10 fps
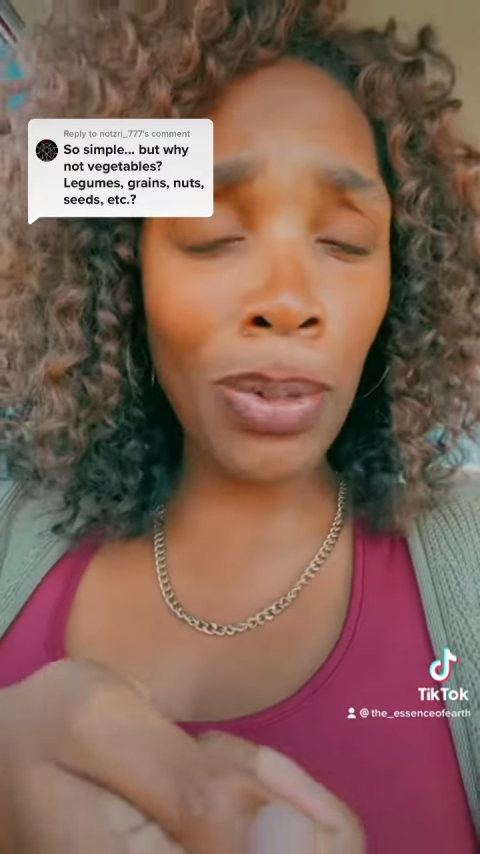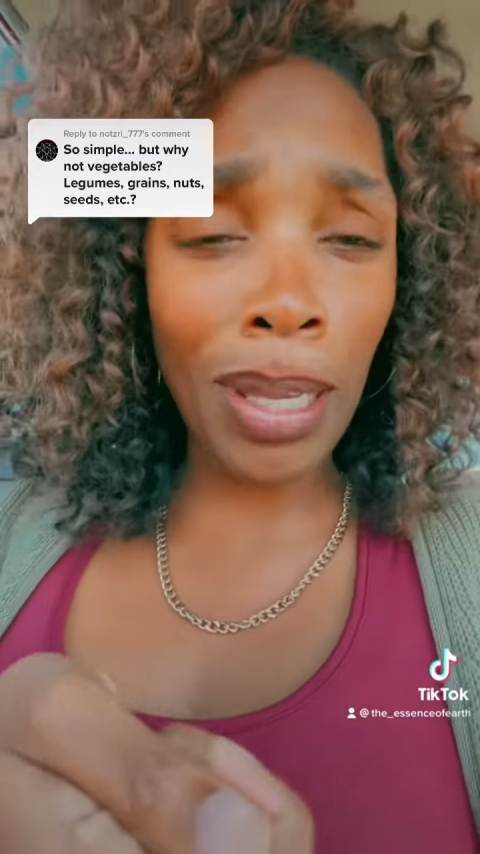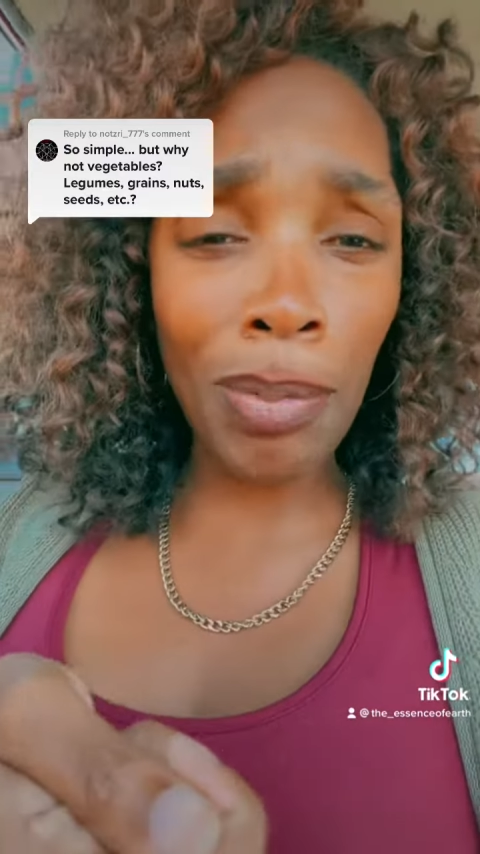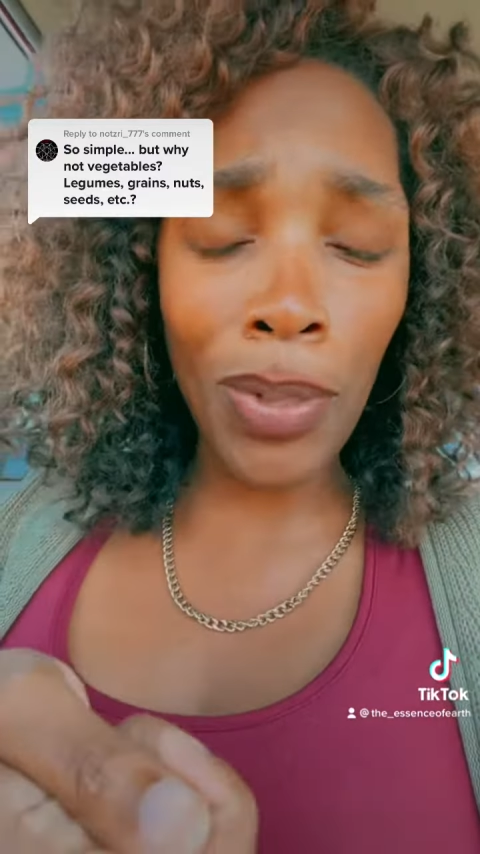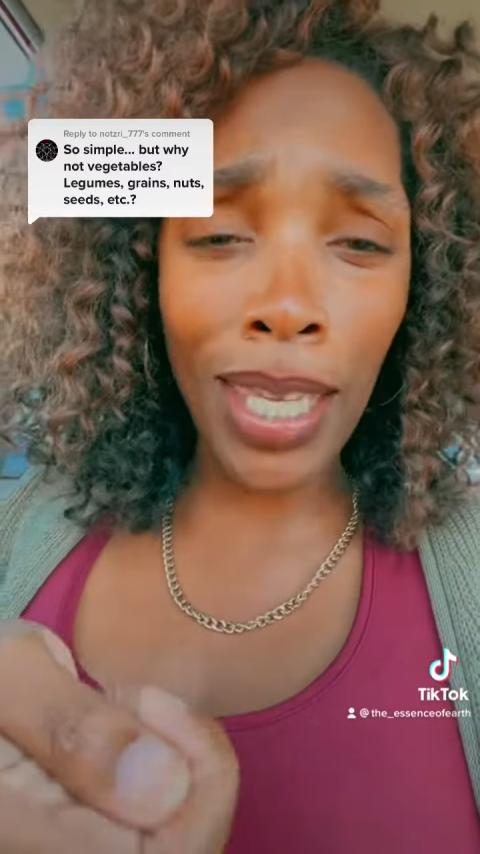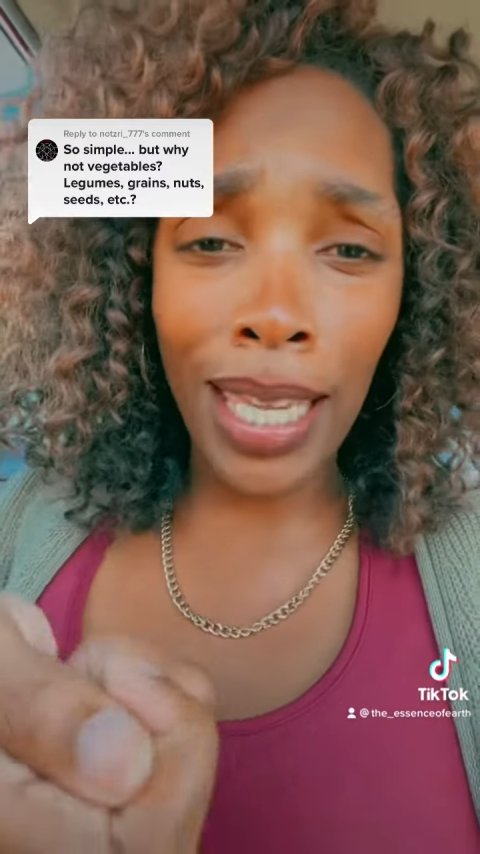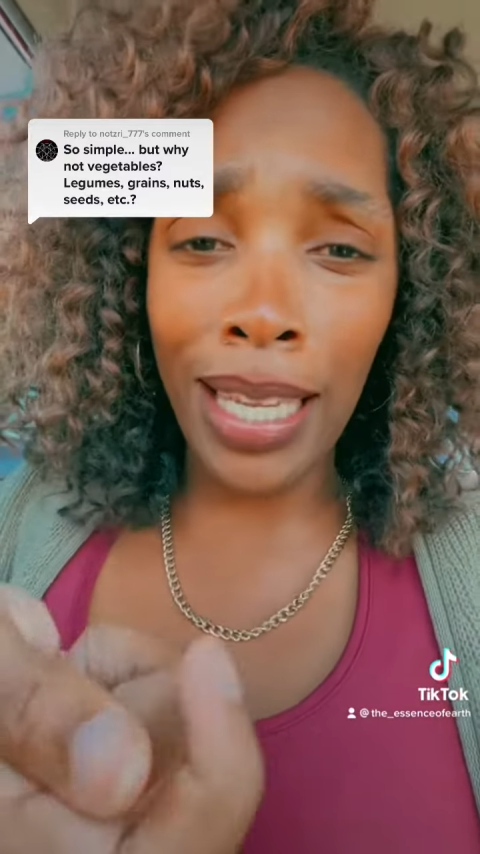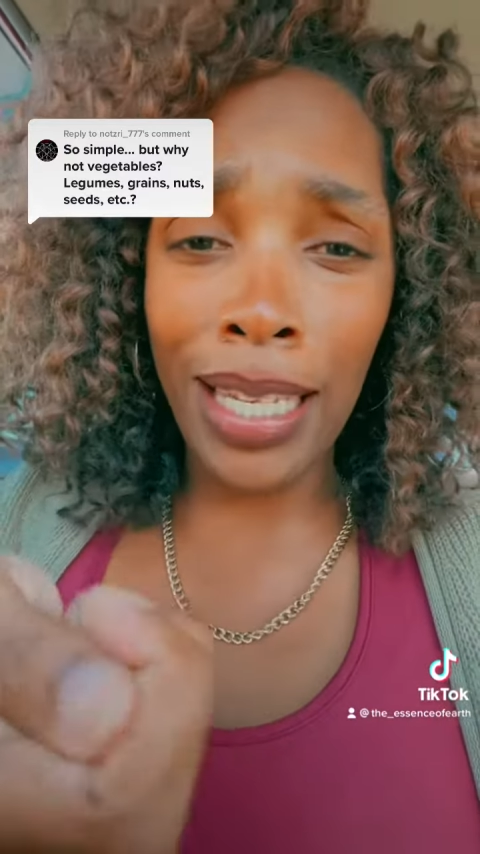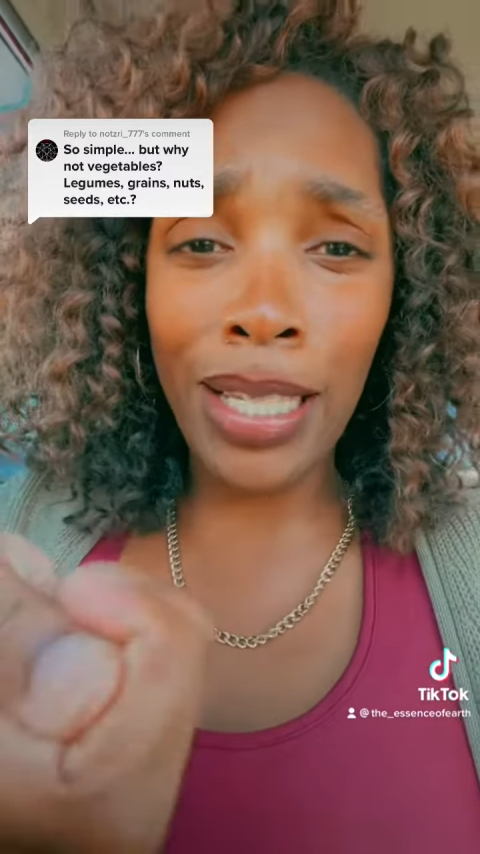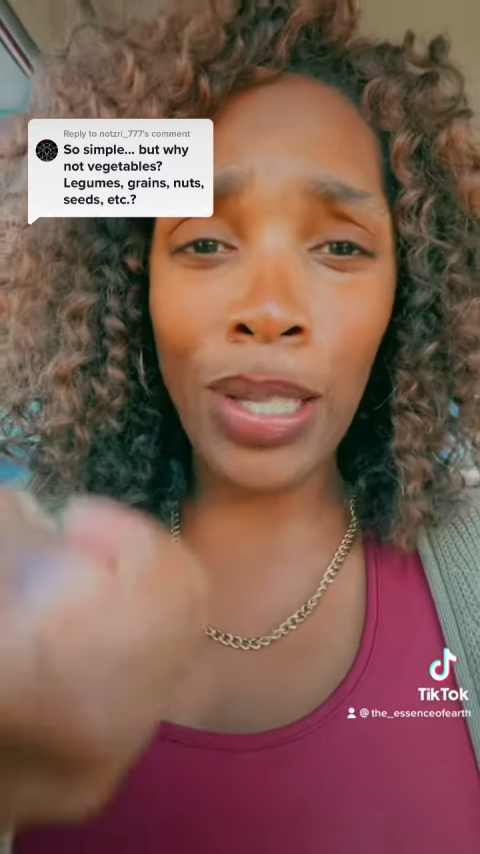baby,
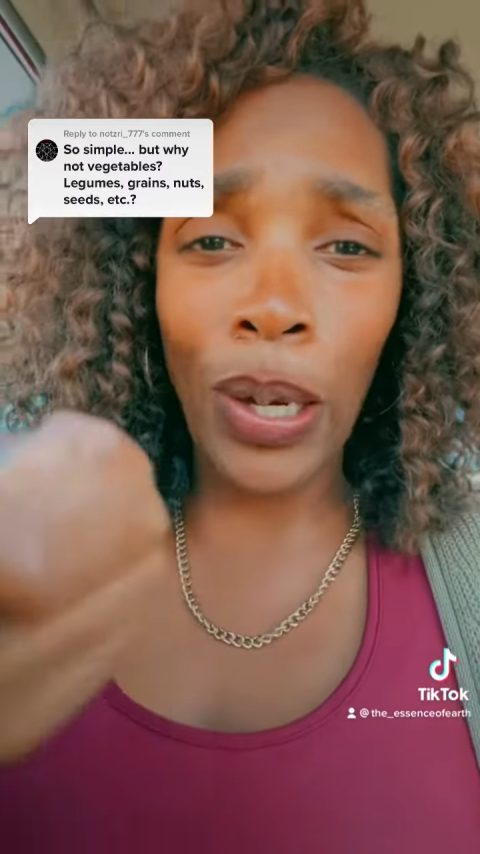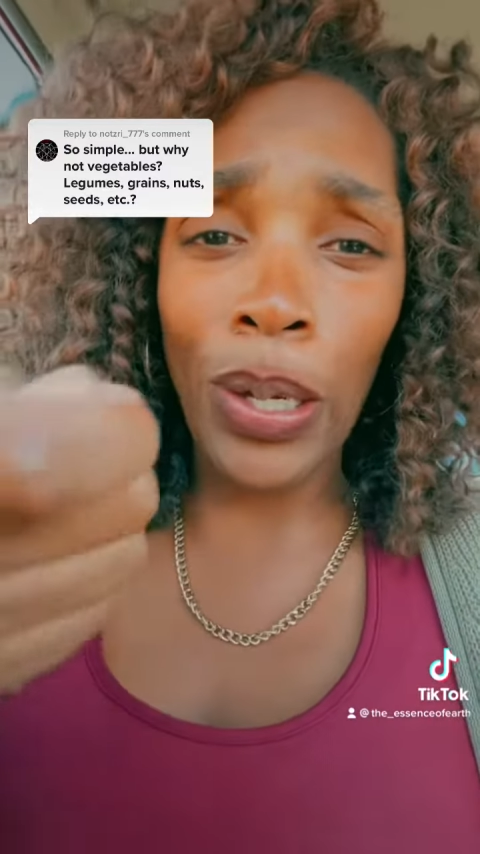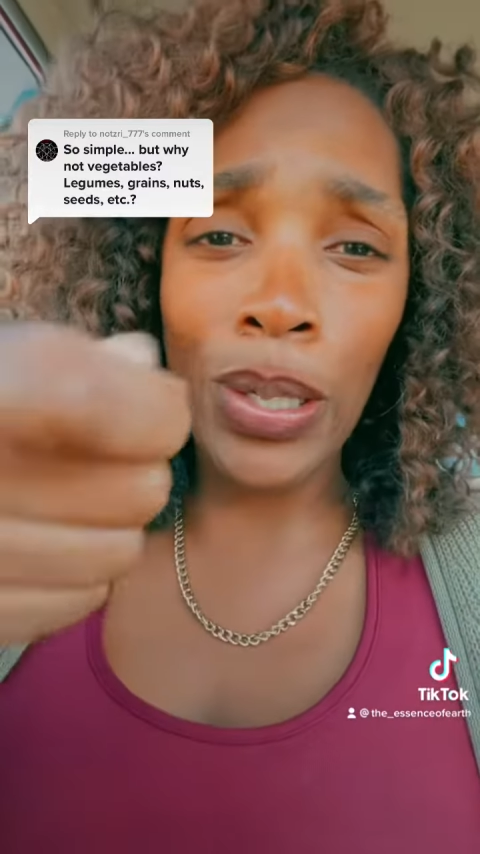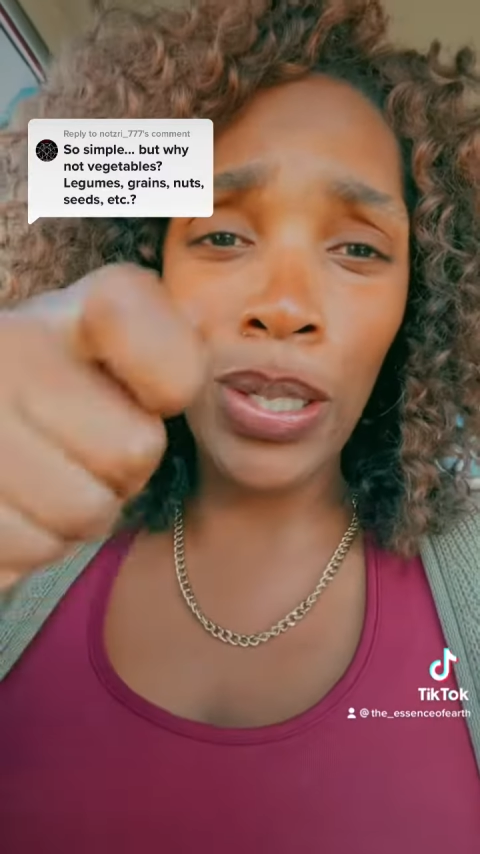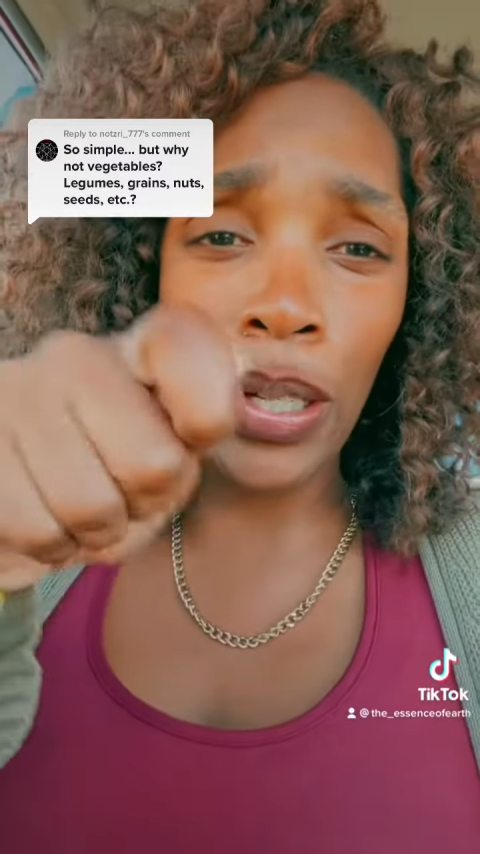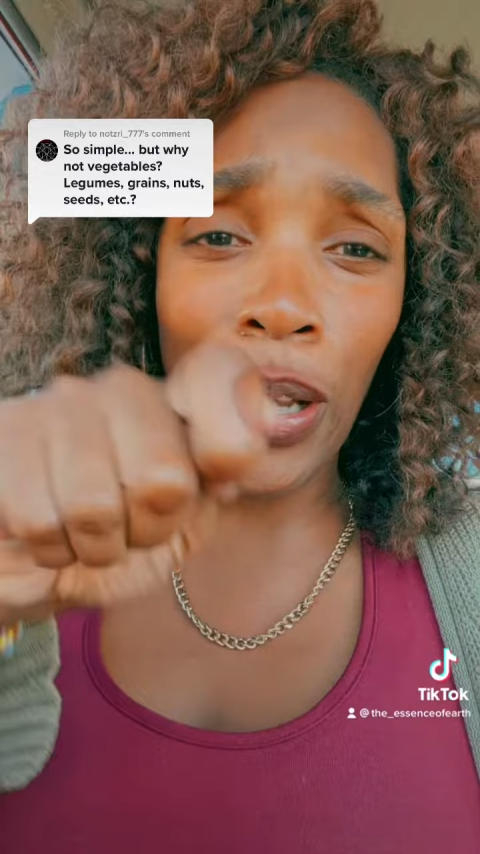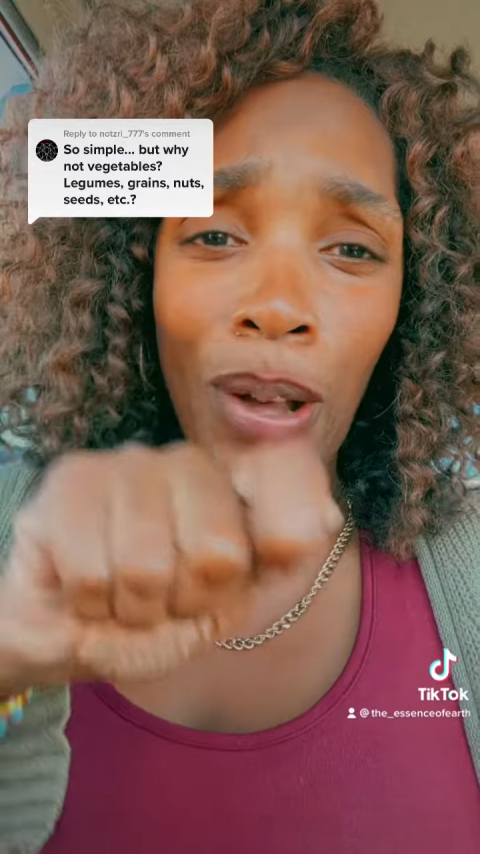and it turns it